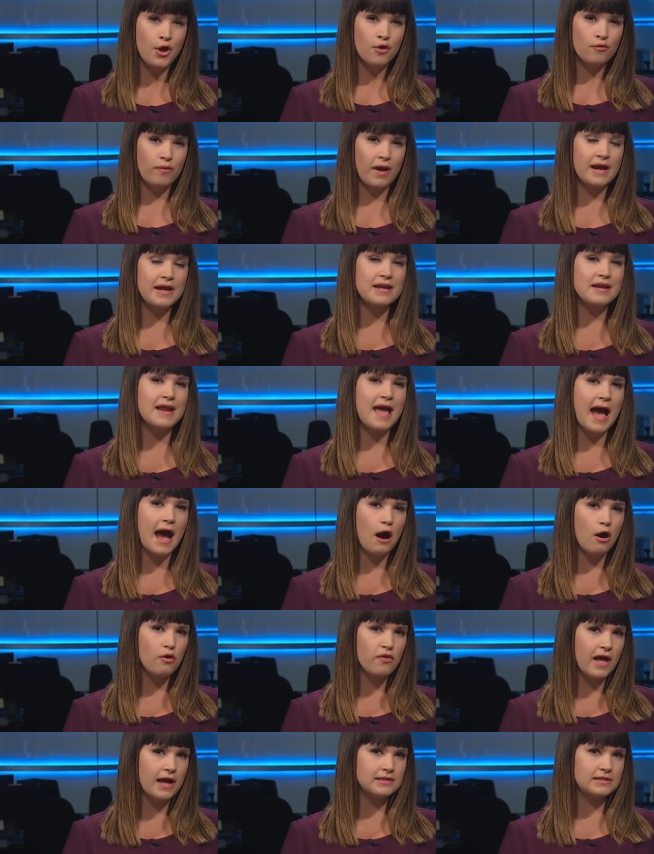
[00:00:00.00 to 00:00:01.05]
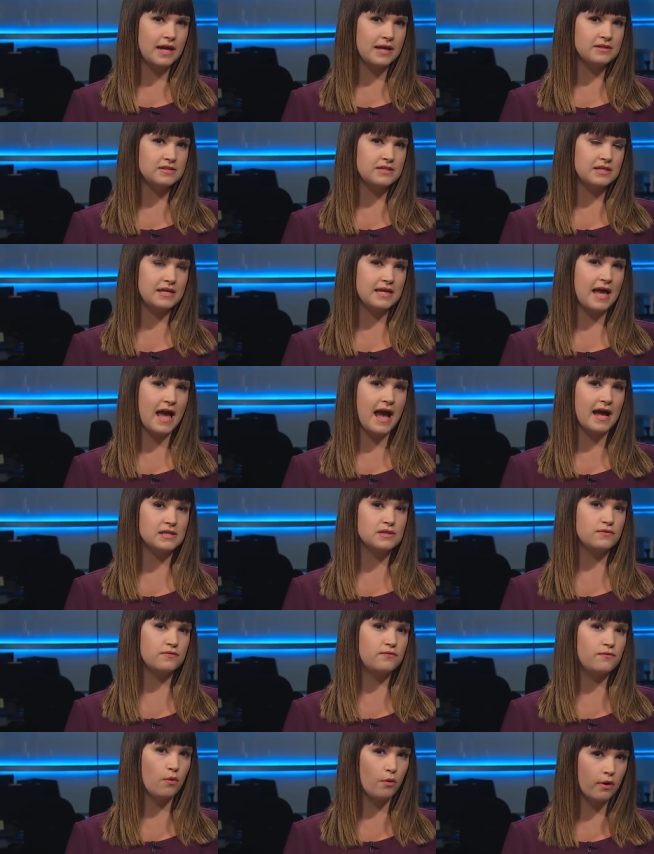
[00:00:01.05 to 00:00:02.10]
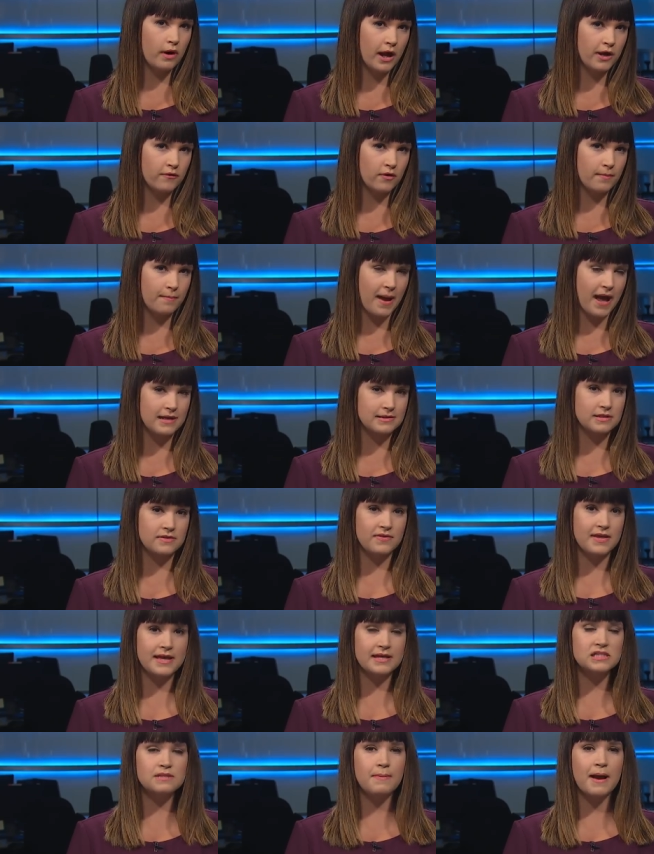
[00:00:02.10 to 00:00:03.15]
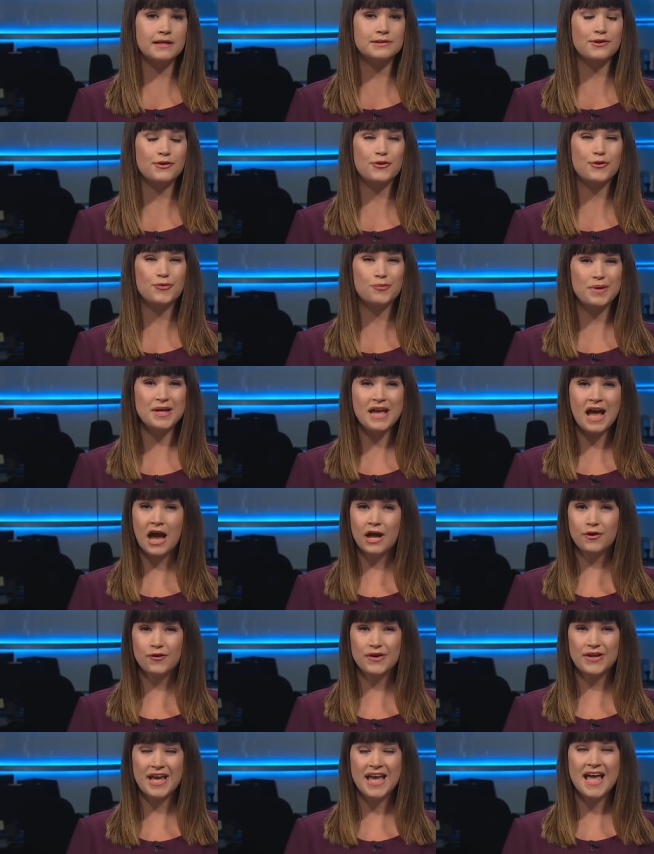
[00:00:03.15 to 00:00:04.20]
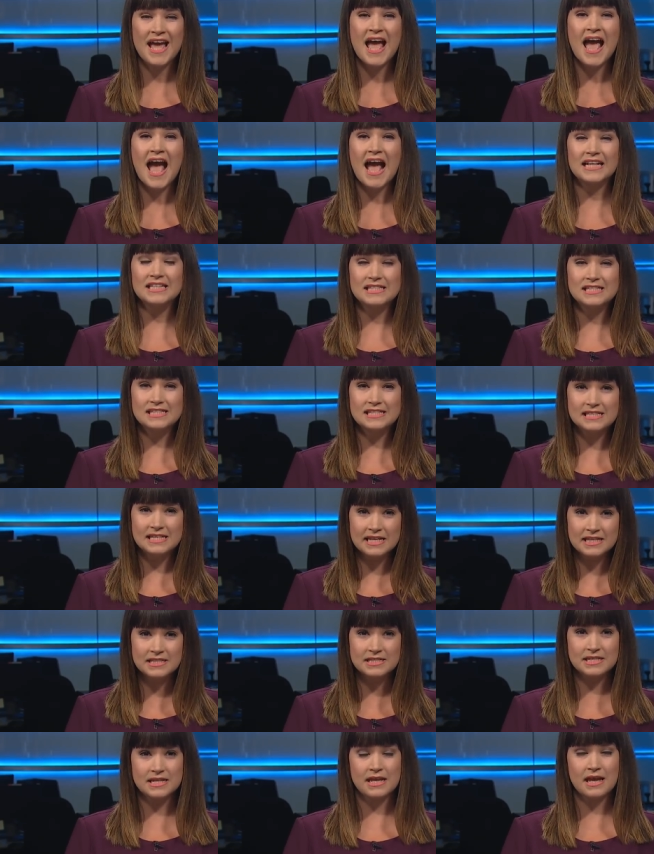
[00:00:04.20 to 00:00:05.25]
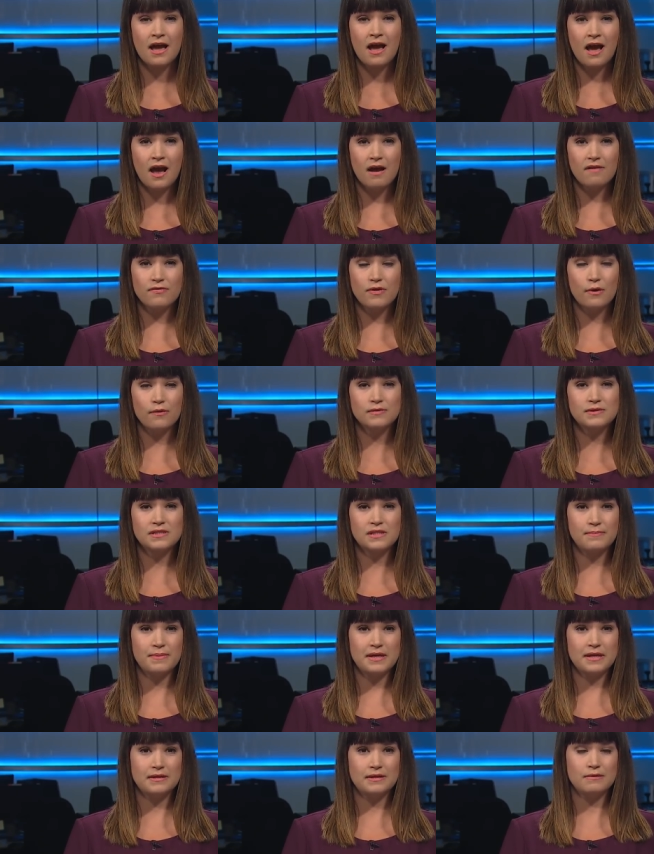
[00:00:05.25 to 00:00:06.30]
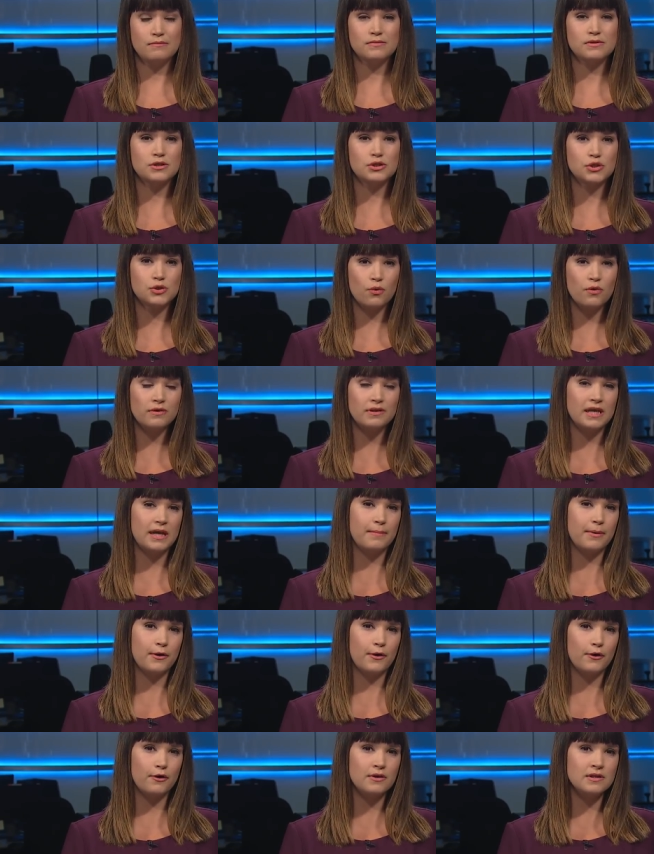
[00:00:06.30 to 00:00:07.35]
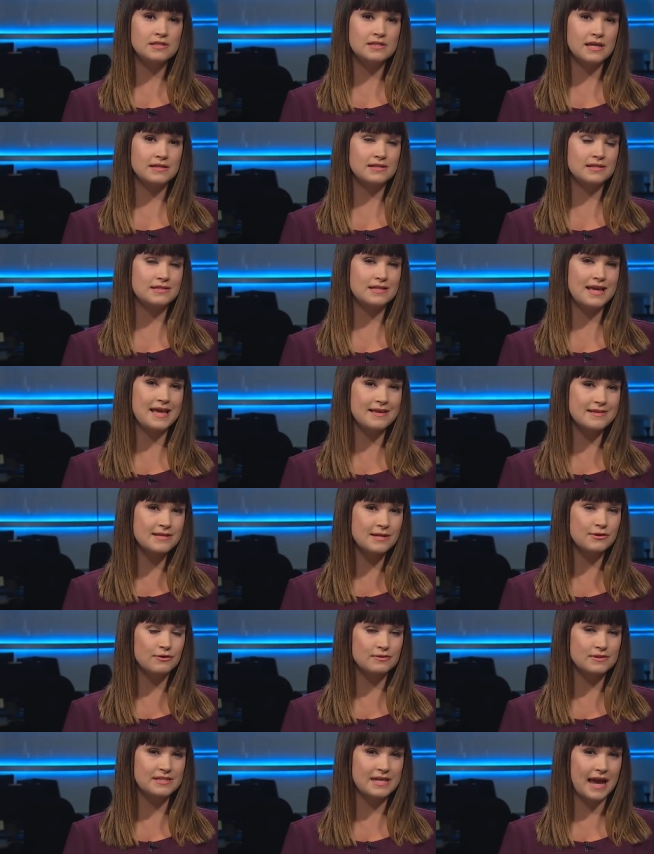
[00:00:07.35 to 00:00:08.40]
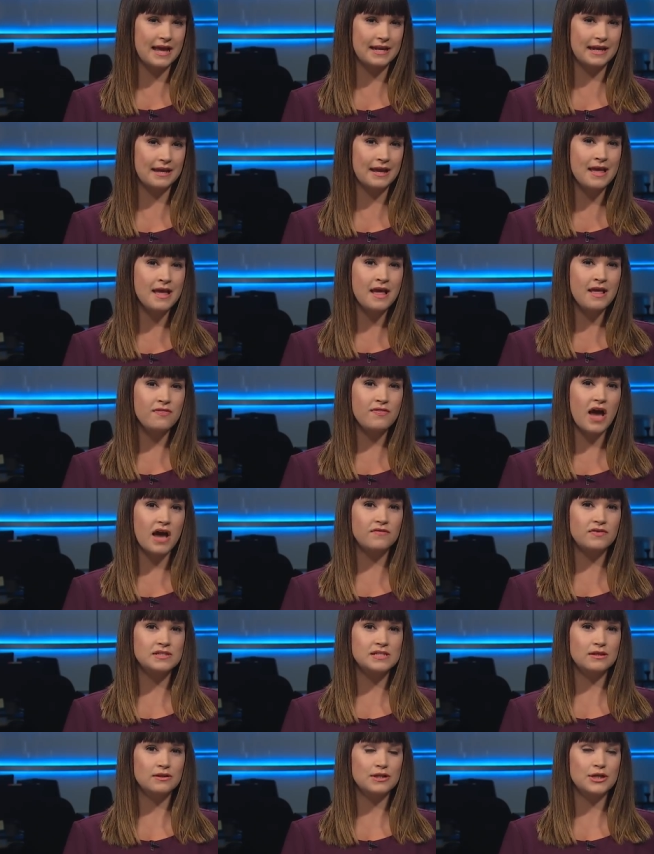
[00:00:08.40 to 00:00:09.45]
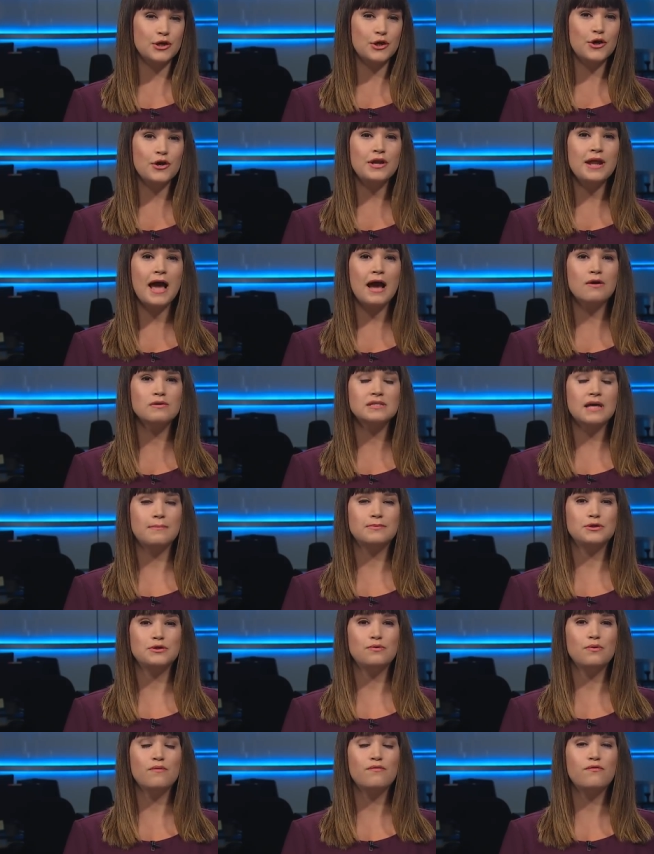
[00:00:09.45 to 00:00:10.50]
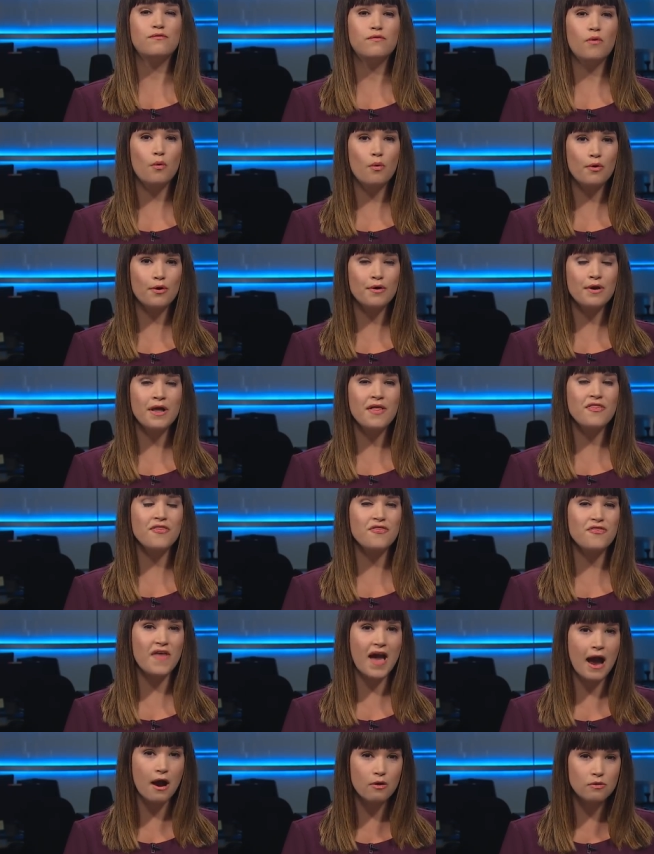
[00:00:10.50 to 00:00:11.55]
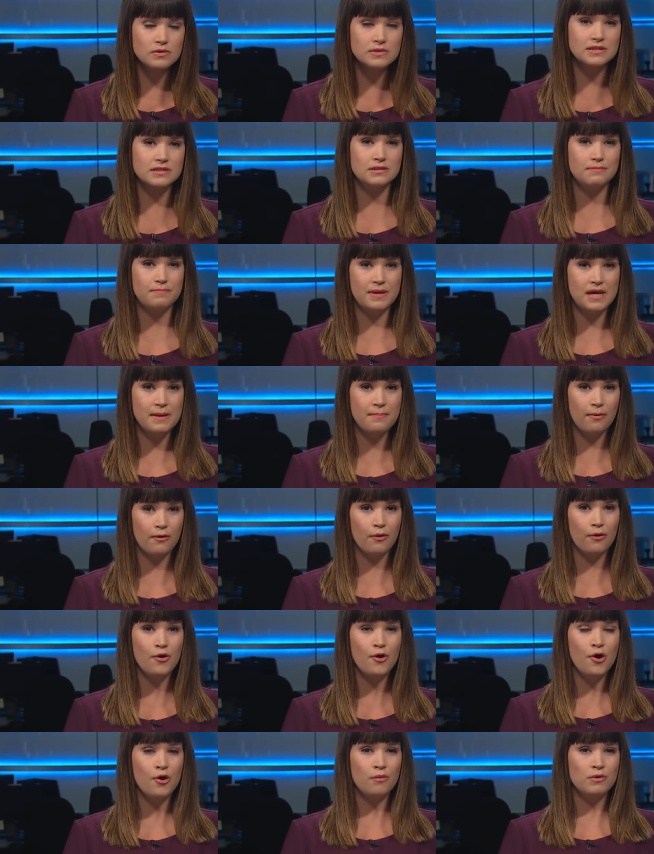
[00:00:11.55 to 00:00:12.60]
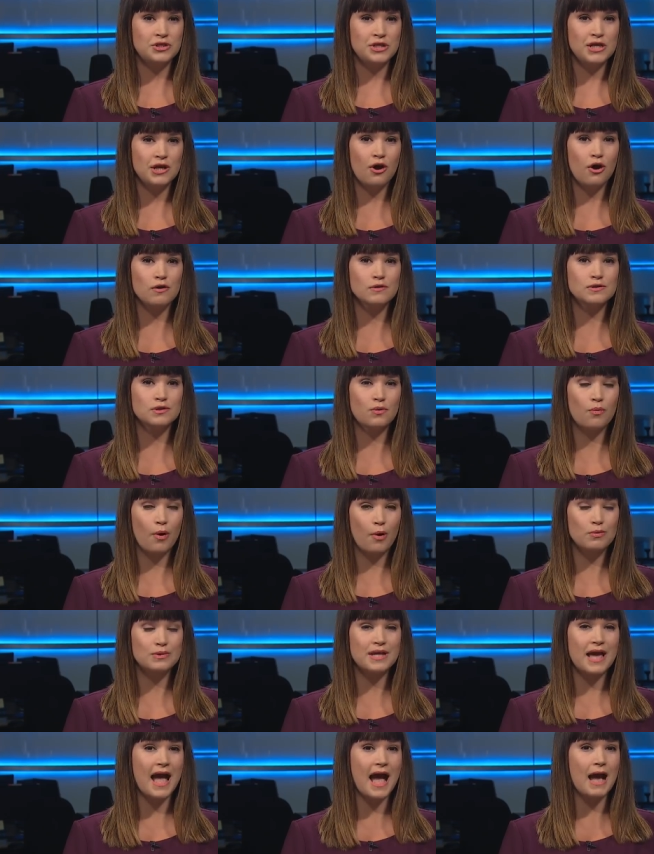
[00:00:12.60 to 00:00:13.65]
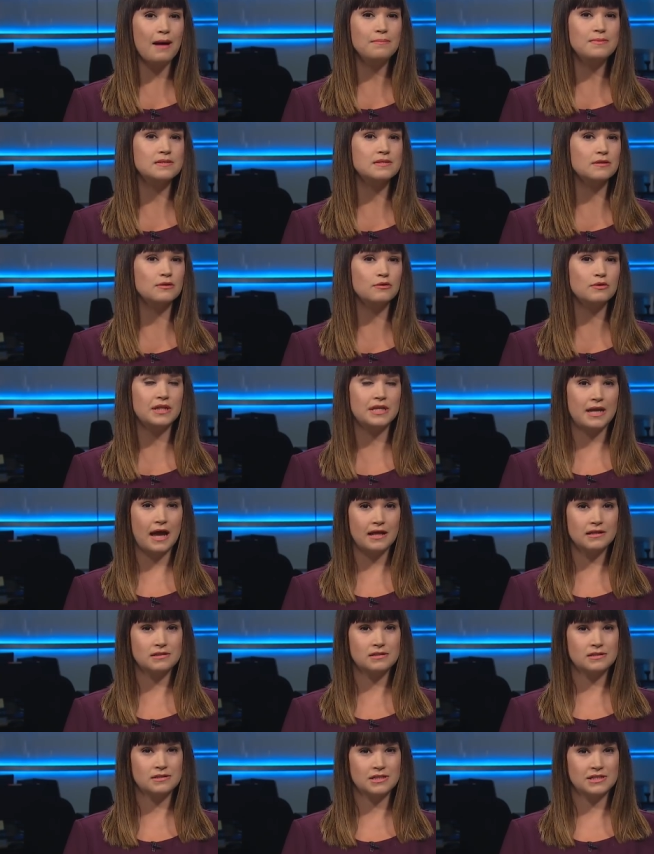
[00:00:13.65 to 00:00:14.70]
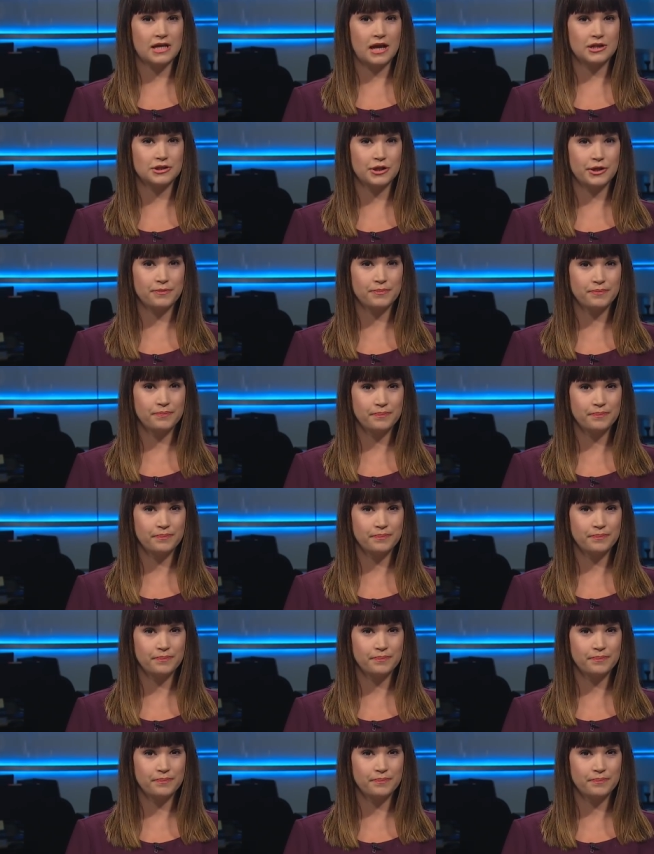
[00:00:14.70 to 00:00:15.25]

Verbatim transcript: Right now, that tent city has four hundred beds, and they expect three hundred sixty of those to be in use shortly. But Hurd says it's his understanding that facility could house up to four thousand people, which he calls, quote, absolutely nuts, Natasha.